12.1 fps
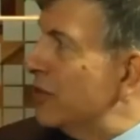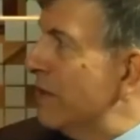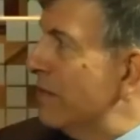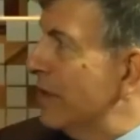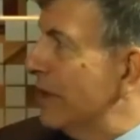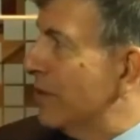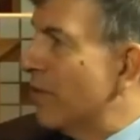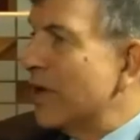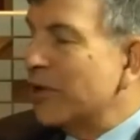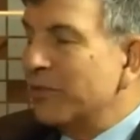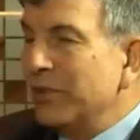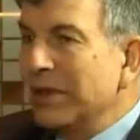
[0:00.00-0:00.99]
some
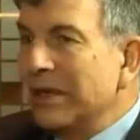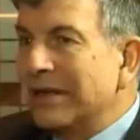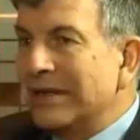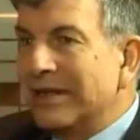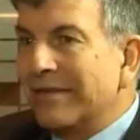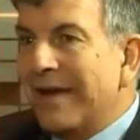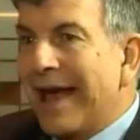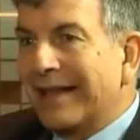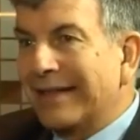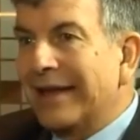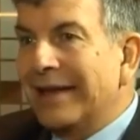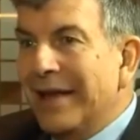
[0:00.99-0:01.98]
credibility to the
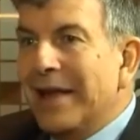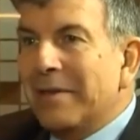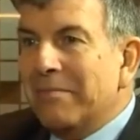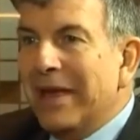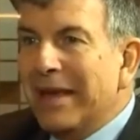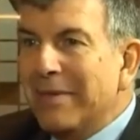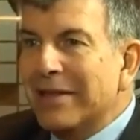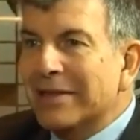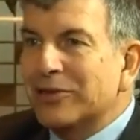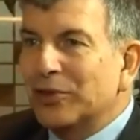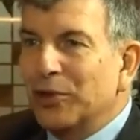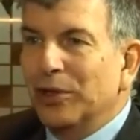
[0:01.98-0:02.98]
fact that maybe
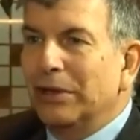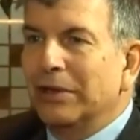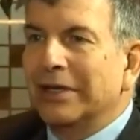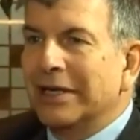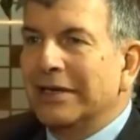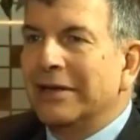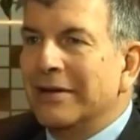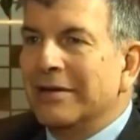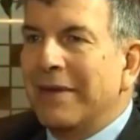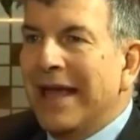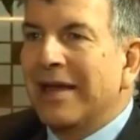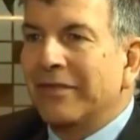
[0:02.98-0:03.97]
this good looking
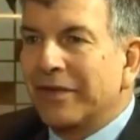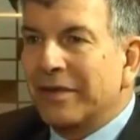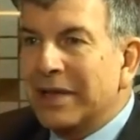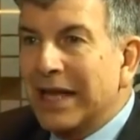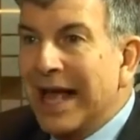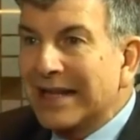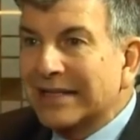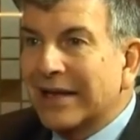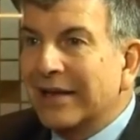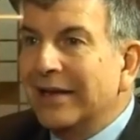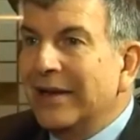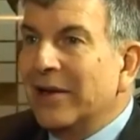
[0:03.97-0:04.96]
young man from
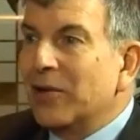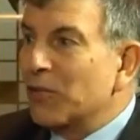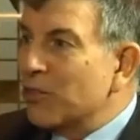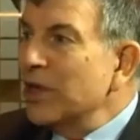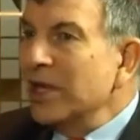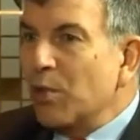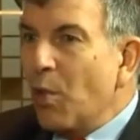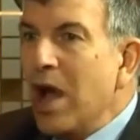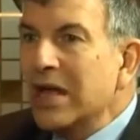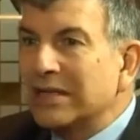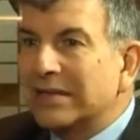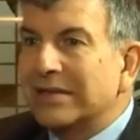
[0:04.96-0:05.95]
Alaska really
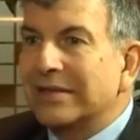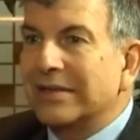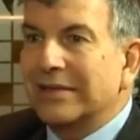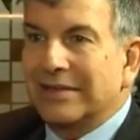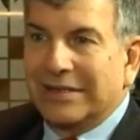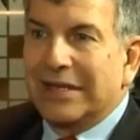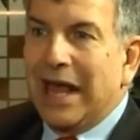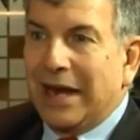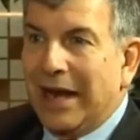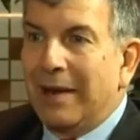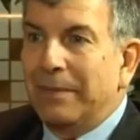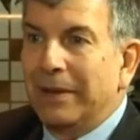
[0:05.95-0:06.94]
was set
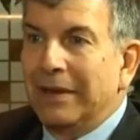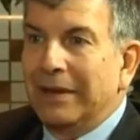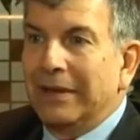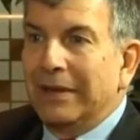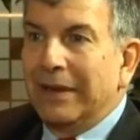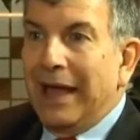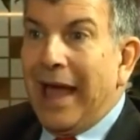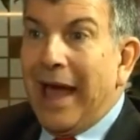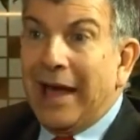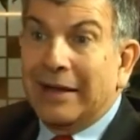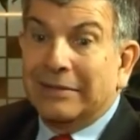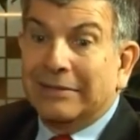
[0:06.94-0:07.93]
up.
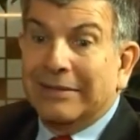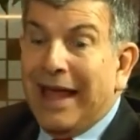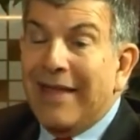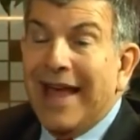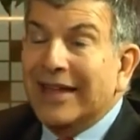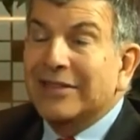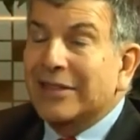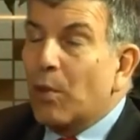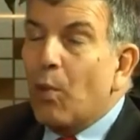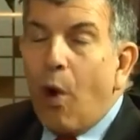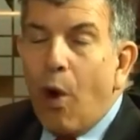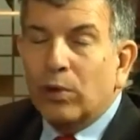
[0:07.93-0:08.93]
And, and that's
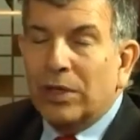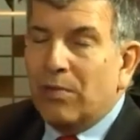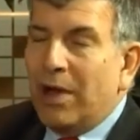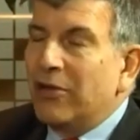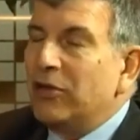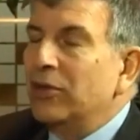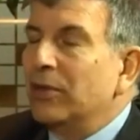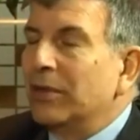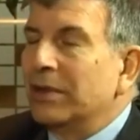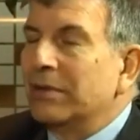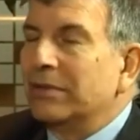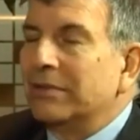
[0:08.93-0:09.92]
the only way that you
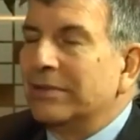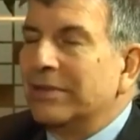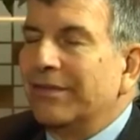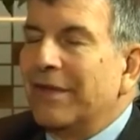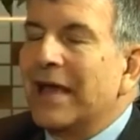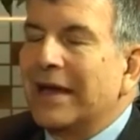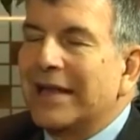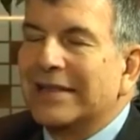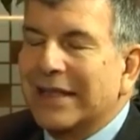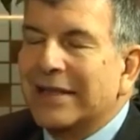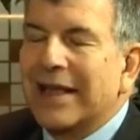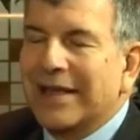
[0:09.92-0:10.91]
can define it
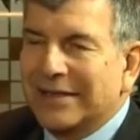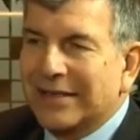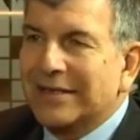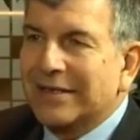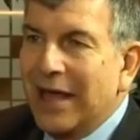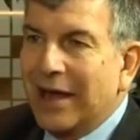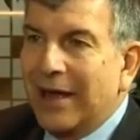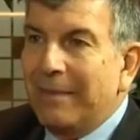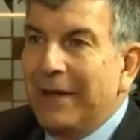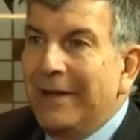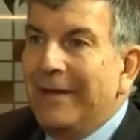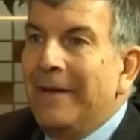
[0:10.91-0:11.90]
as a, as a
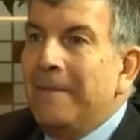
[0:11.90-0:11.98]
setup.